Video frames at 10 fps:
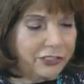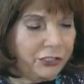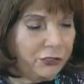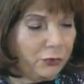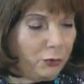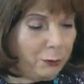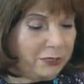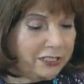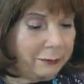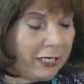an
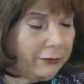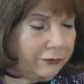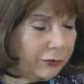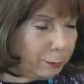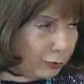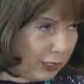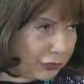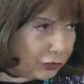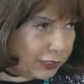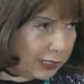enormous amount of
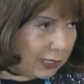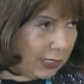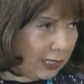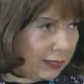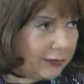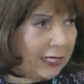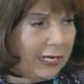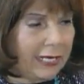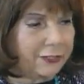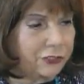depression that
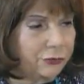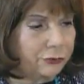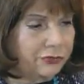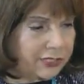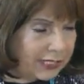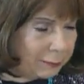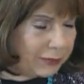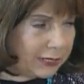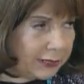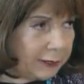had to seep
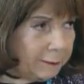in.